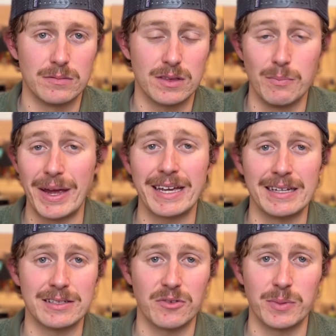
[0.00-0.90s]

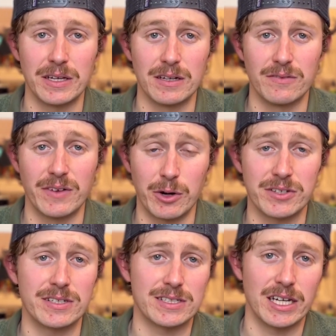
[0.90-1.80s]
makings of being a very
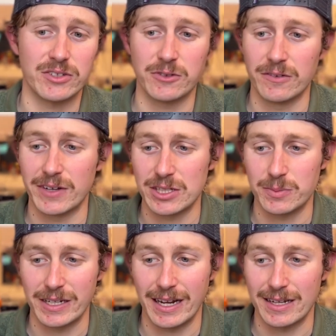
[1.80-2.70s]
successful
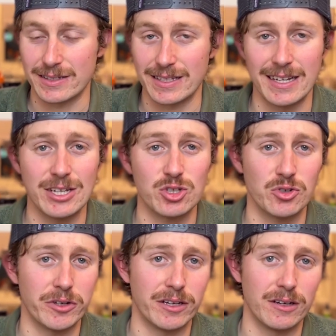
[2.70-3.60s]
investment. It has the
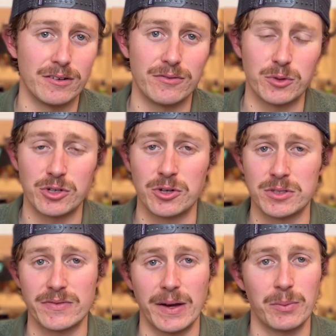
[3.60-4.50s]
history of
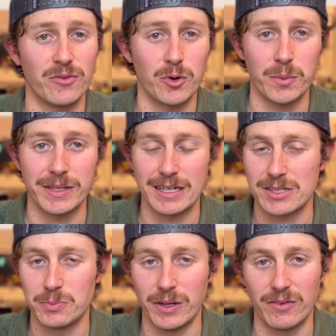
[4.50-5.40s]
returns of outperforming the
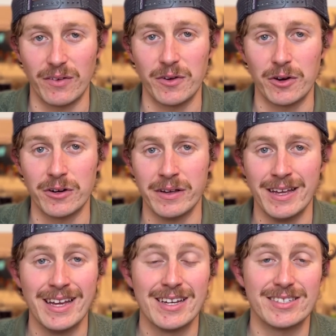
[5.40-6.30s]
S&P 500,
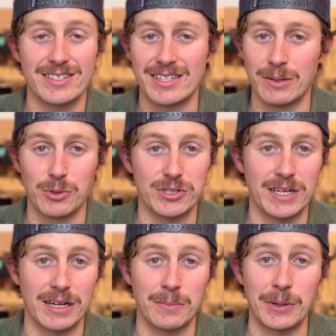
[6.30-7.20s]

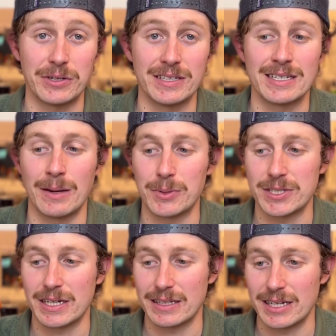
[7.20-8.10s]
16% compared to the 10%
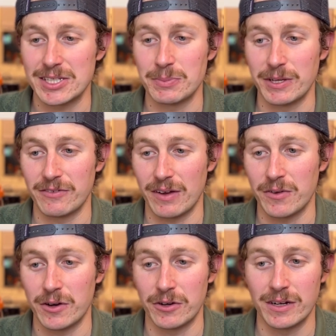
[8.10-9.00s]
of the S&P
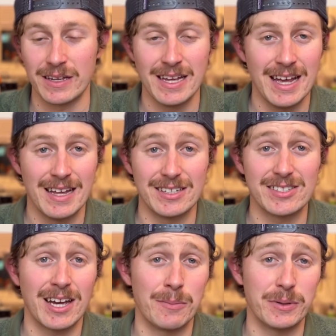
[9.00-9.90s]
500. There's
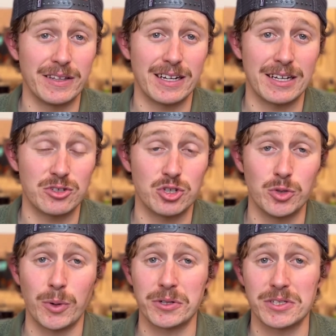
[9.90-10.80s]
a company that has two
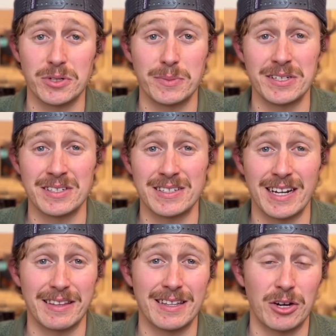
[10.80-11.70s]
parts of their business that
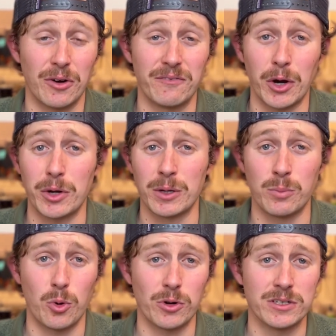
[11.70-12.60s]
I think are very
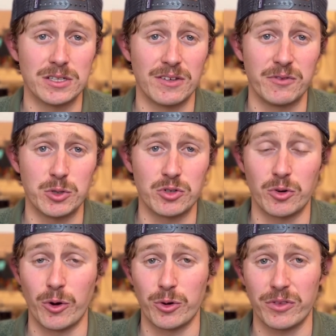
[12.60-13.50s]
important to the future
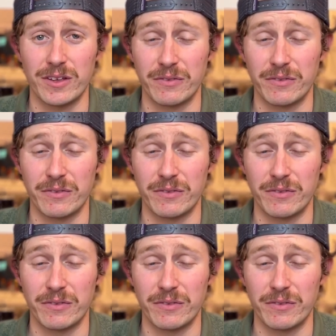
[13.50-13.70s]
growth of